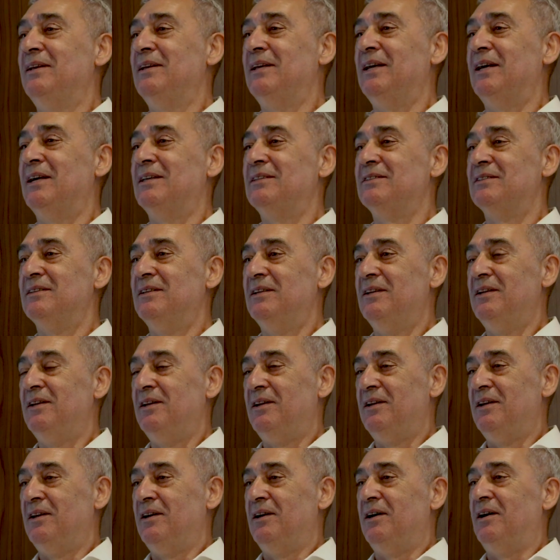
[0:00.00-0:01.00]
Yes,
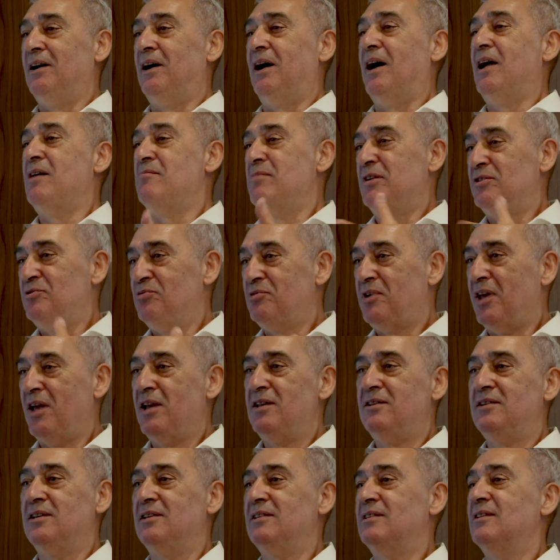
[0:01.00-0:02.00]
I am
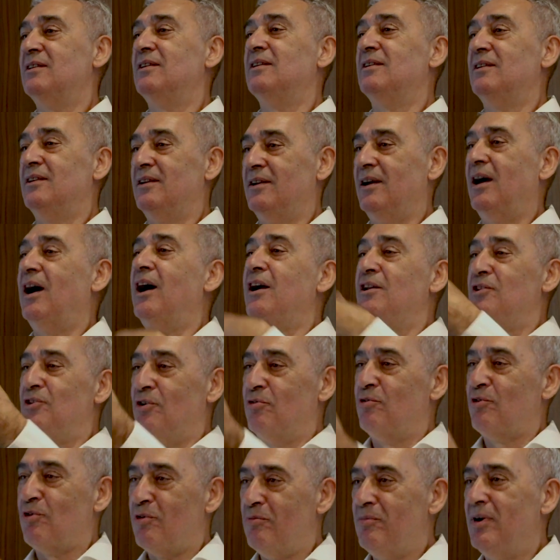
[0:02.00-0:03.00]
educated, I
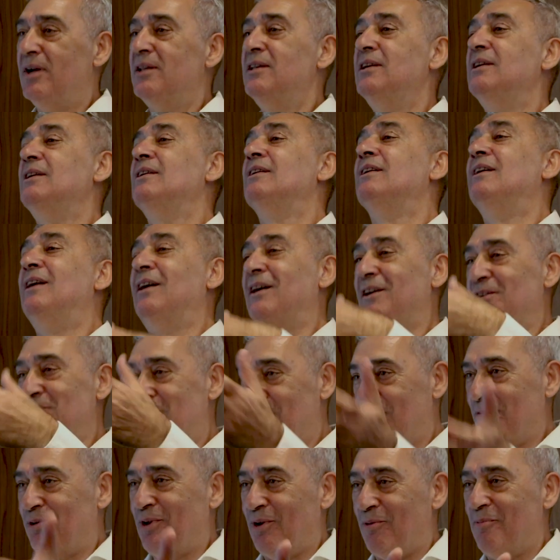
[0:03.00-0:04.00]
know Romani, I
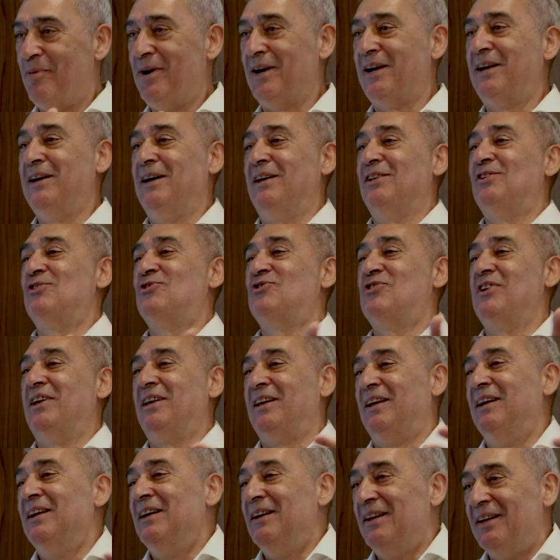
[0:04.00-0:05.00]
know Roma
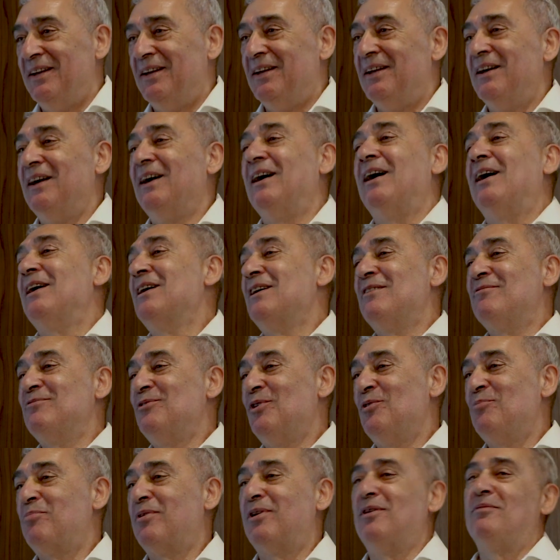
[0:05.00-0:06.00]
culture. I have
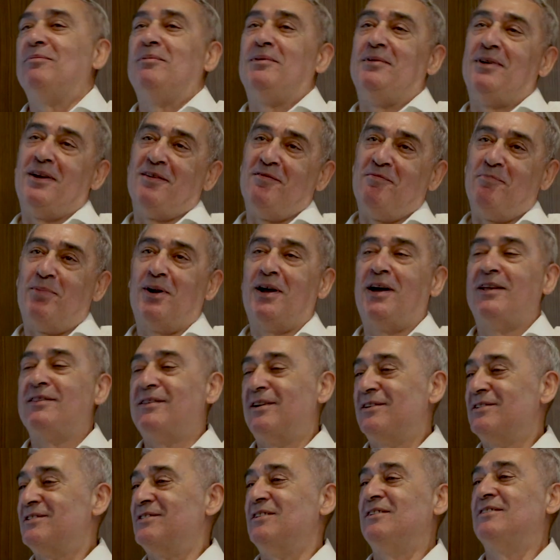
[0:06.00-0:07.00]
no problem. I have
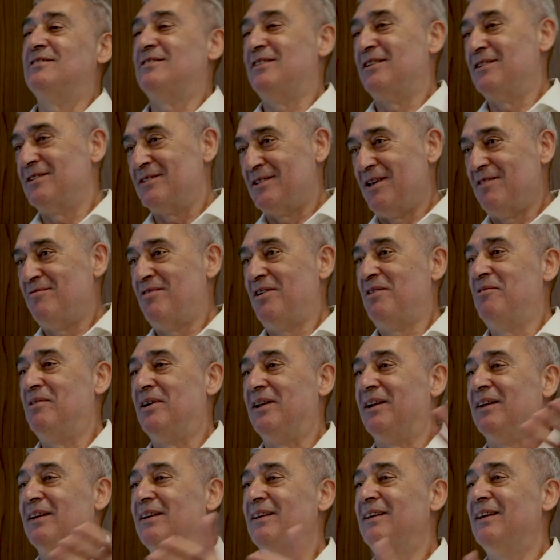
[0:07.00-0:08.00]
brothers, sisters
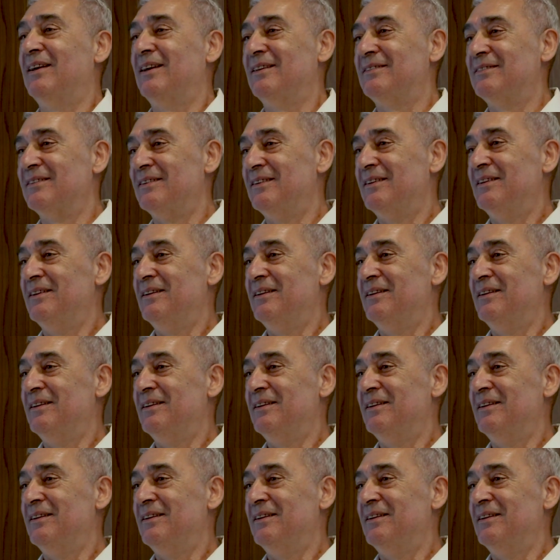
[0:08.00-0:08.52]
everywhere. Yes.